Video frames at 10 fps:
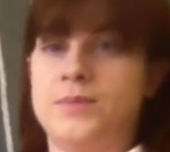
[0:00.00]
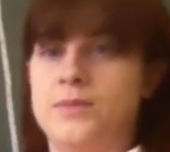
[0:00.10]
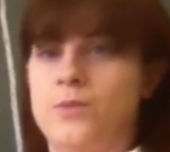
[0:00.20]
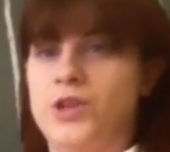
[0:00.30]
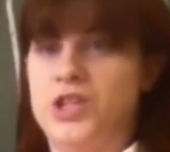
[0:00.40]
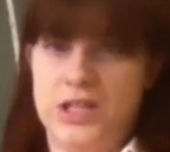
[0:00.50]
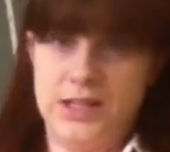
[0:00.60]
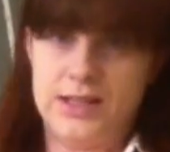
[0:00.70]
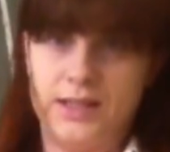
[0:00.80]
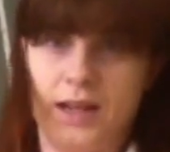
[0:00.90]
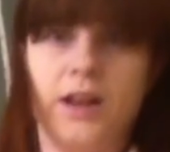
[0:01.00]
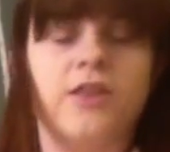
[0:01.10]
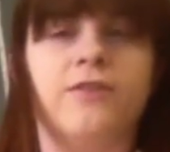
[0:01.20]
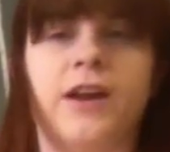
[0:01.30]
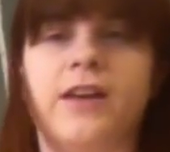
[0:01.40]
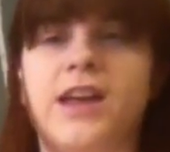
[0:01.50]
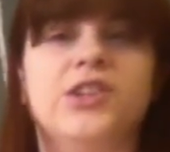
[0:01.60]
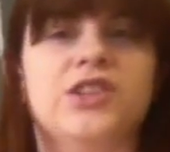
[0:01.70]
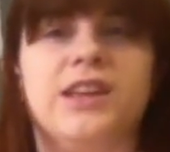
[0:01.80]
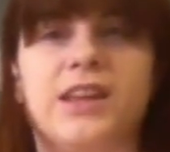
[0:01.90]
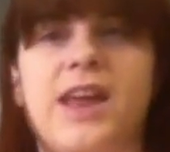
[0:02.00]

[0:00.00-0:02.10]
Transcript: which is another variation that can